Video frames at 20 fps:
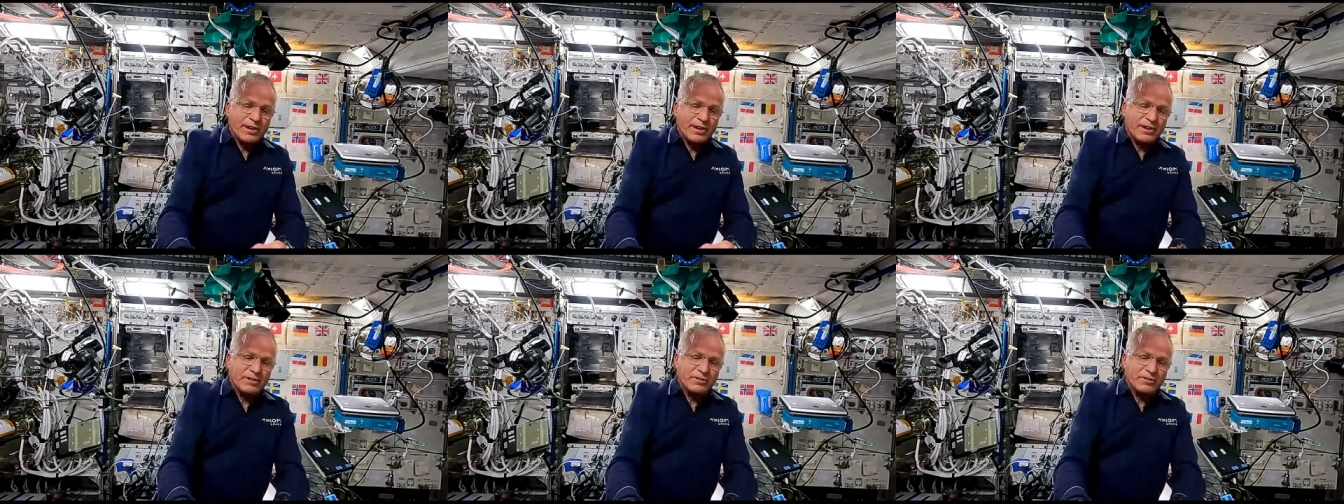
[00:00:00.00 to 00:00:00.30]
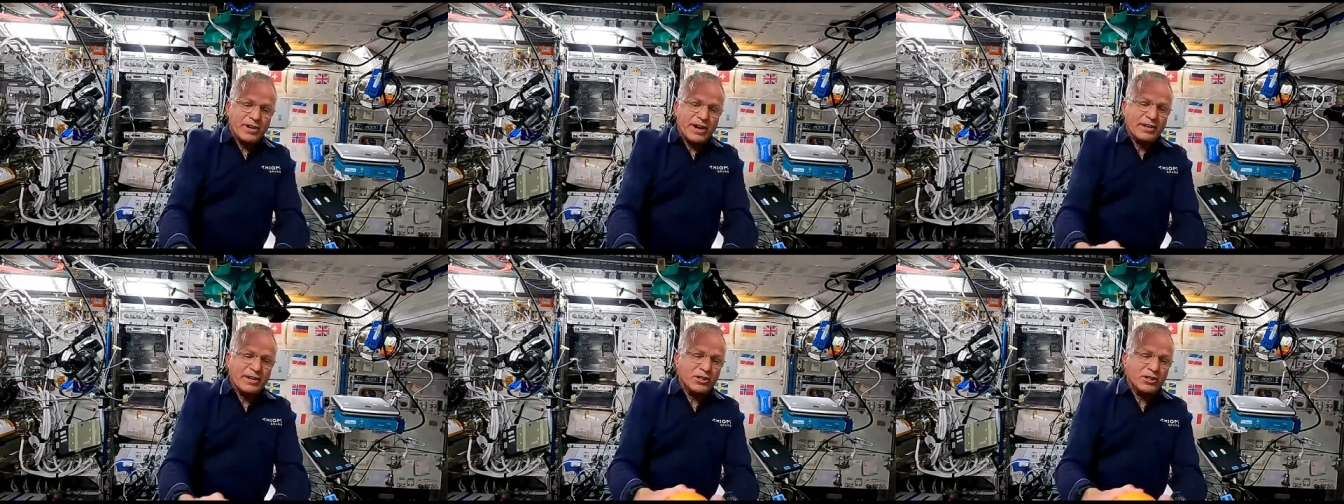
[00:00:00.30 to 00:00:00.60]

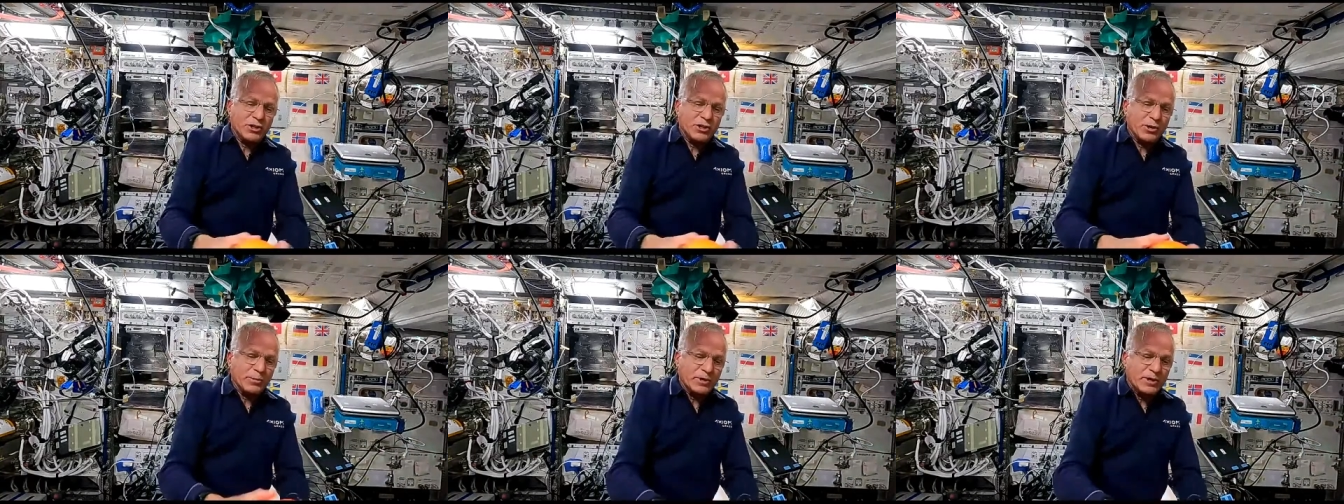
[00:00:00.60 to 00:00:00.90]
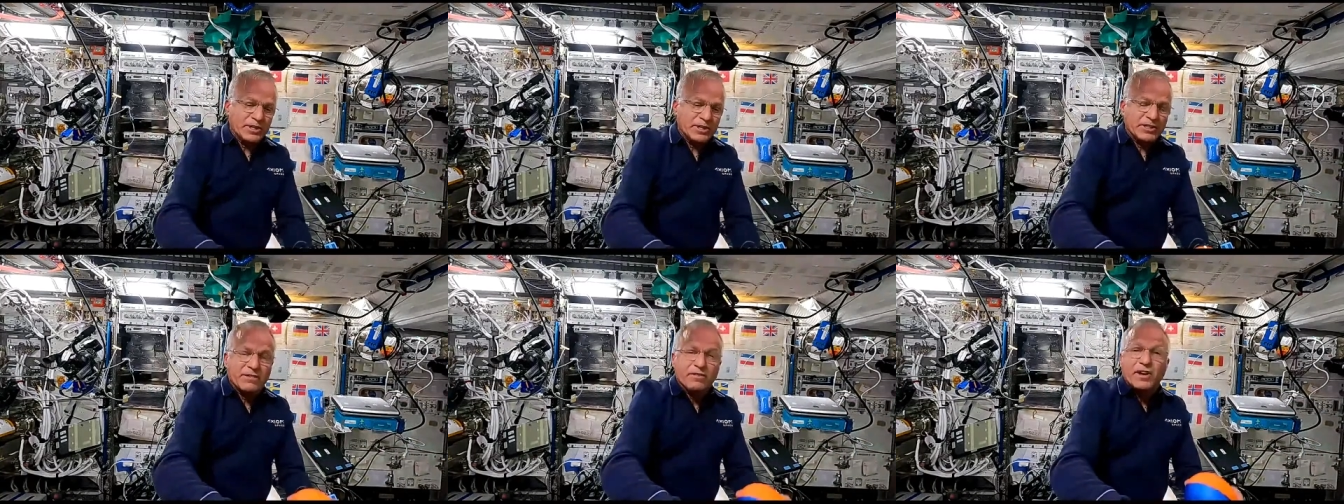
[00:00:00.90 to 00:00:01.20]
Here's I can show you with
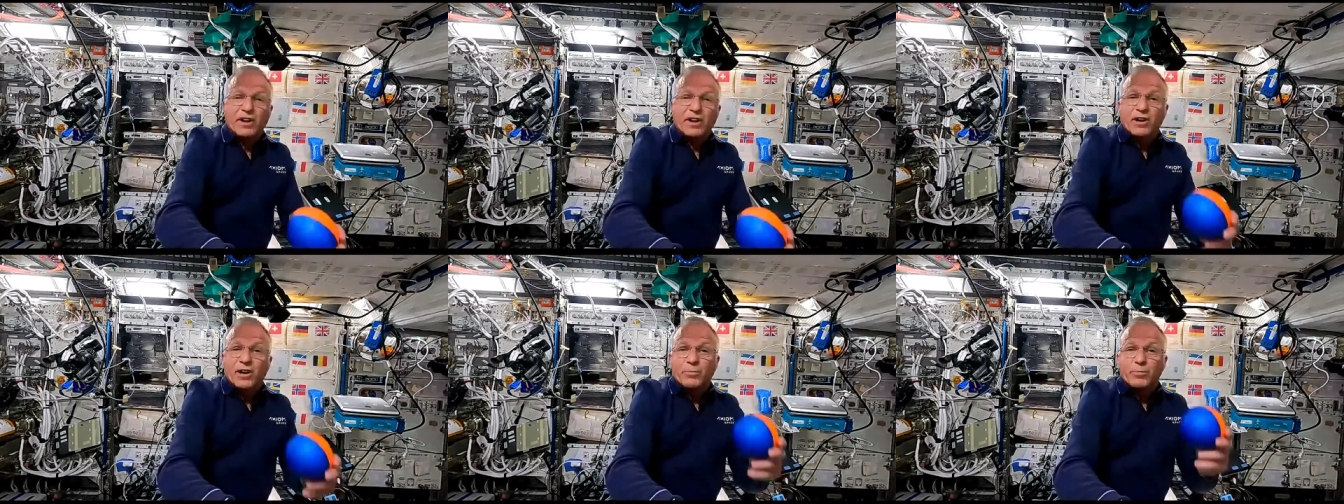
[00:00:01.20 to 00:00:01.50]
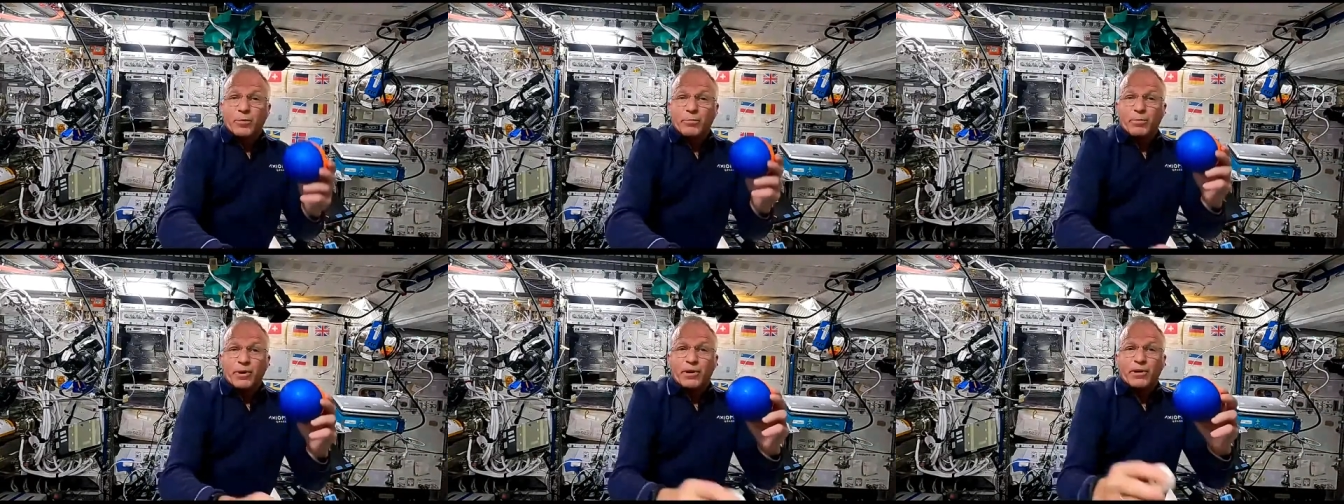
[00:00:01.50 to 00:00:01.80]
this. I've got a
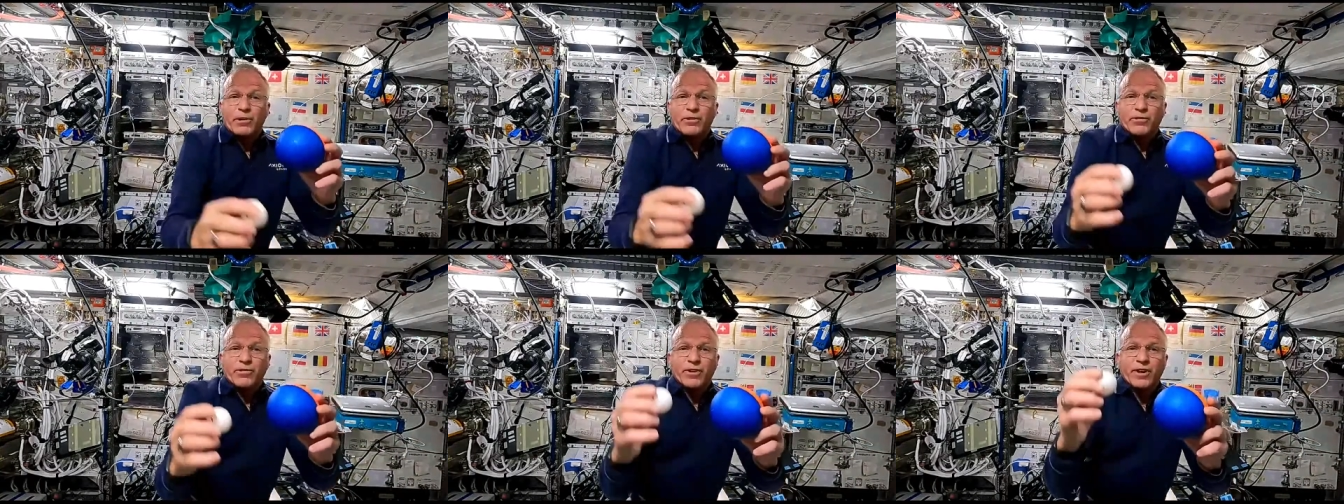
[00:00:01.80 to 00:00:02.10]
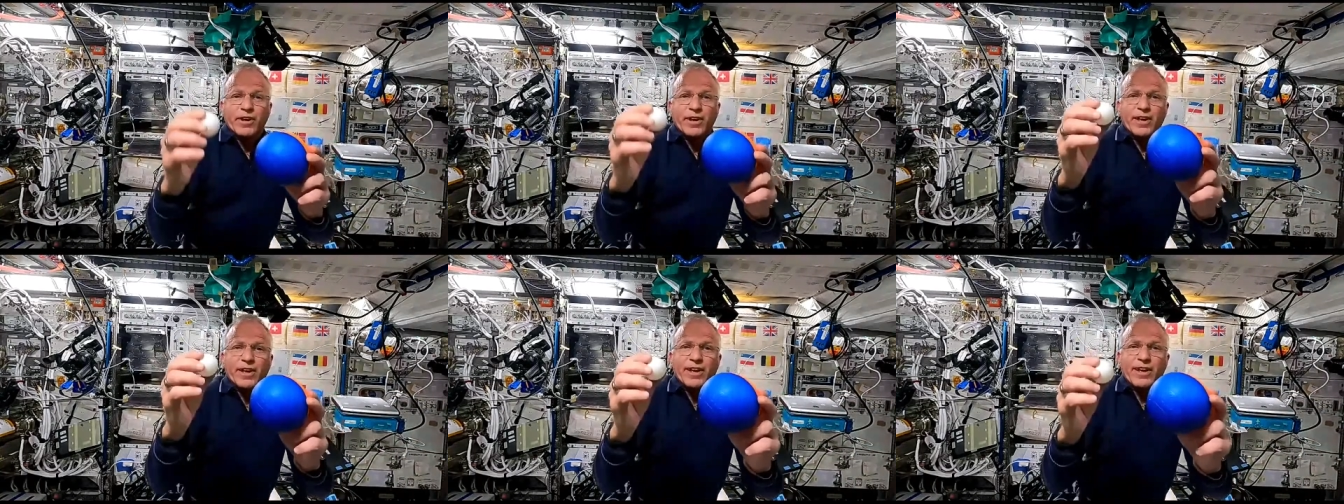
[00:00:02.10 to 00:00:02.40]
couple balls.
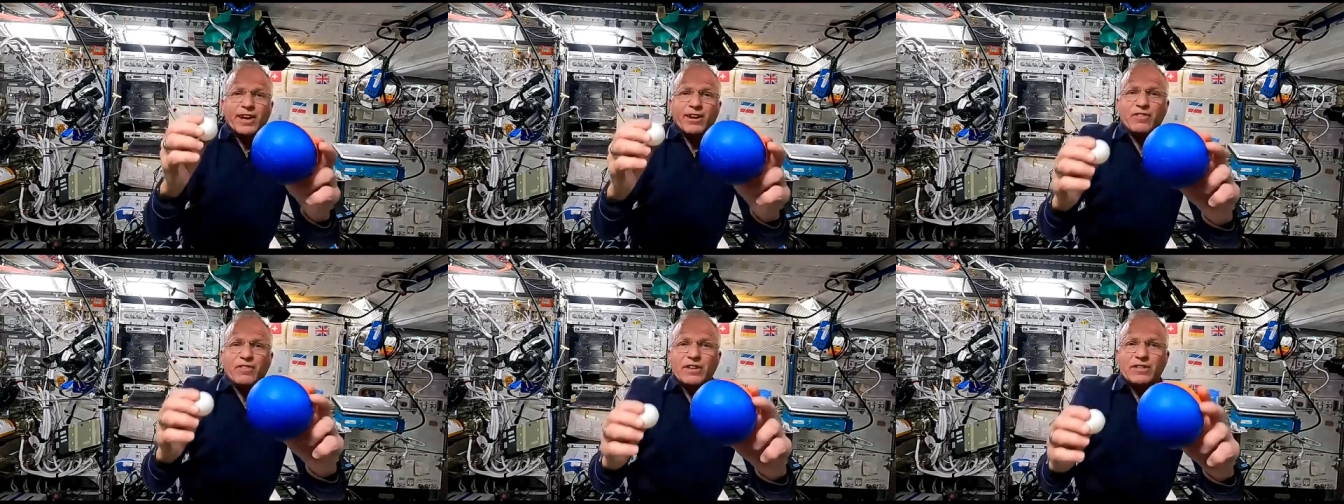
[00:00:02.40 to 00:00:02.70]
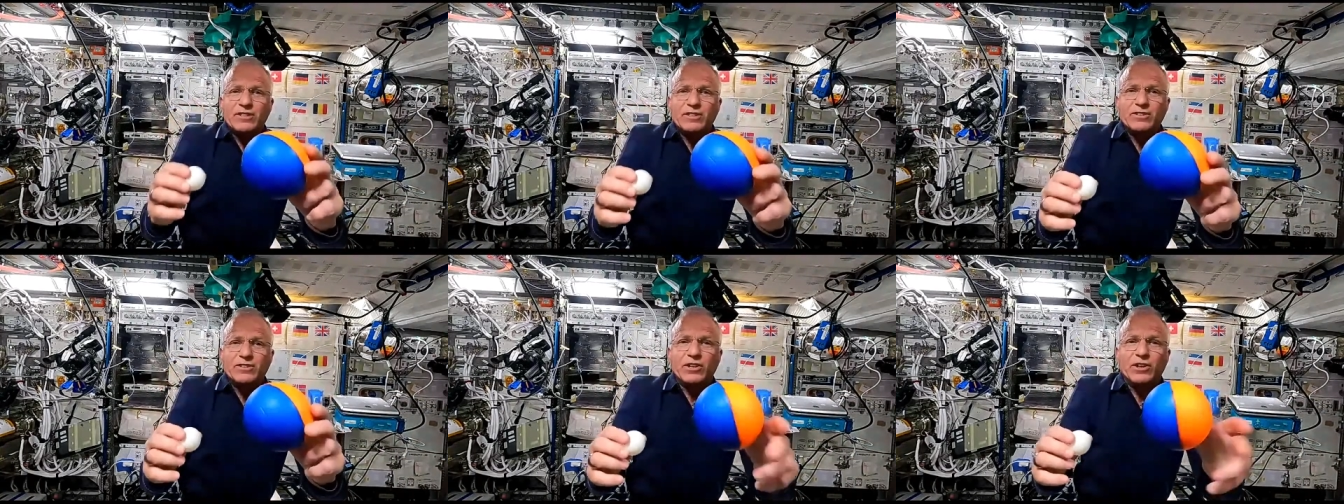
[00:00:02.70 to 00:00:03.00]
If
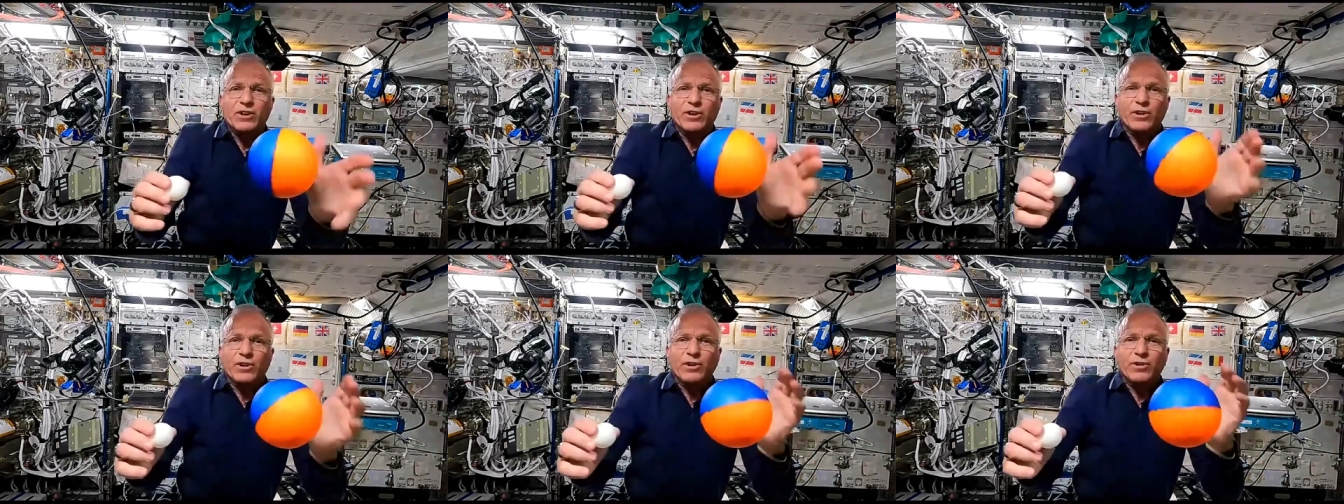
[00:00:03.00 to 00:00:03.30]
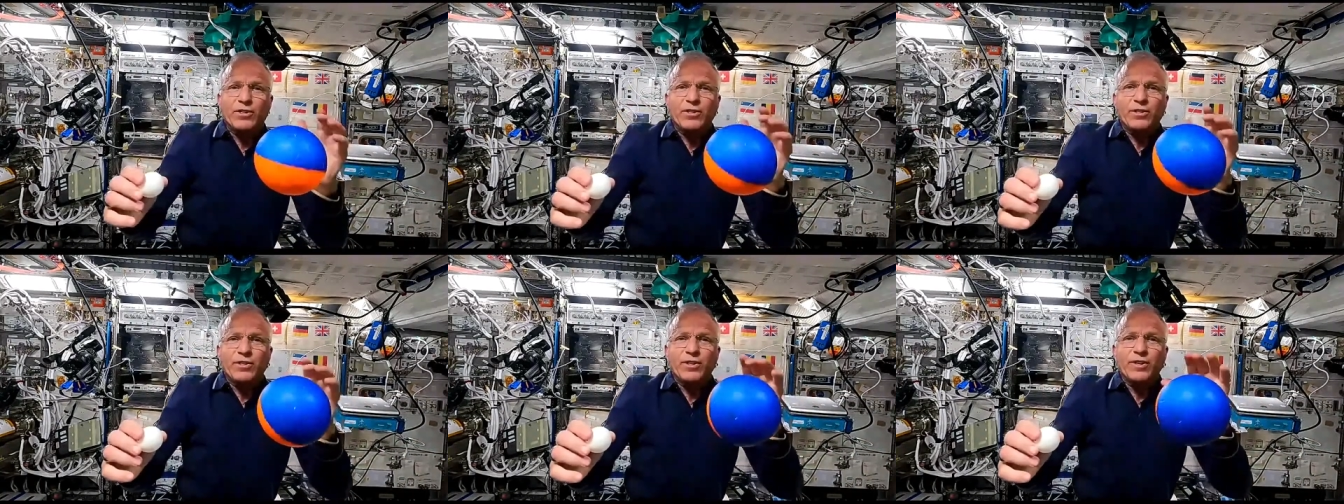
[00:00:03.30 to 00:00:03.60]
this is the
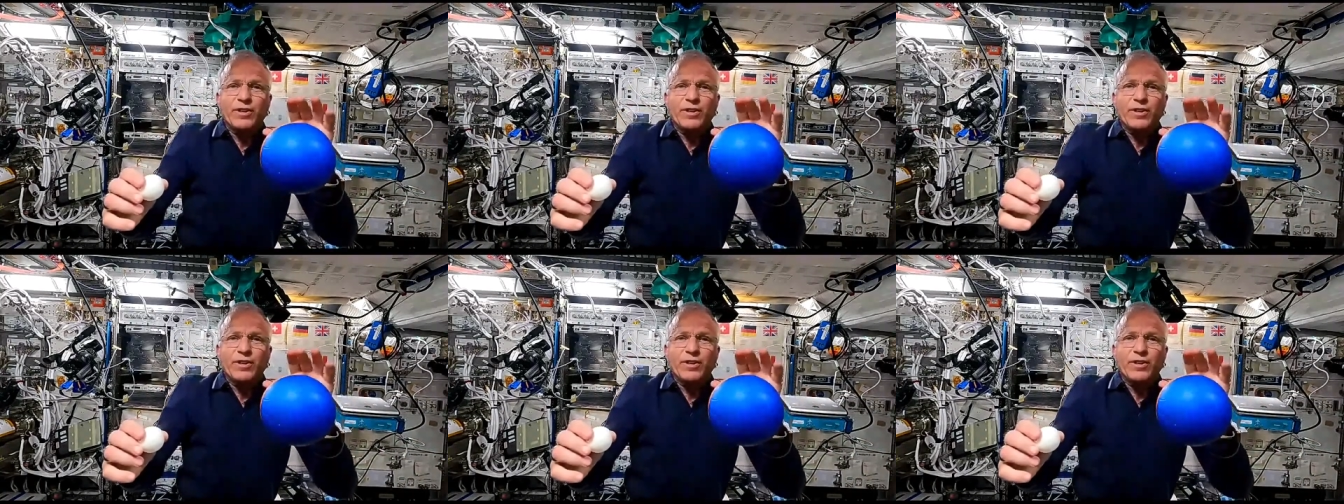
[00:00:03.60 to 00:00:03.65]
Earth,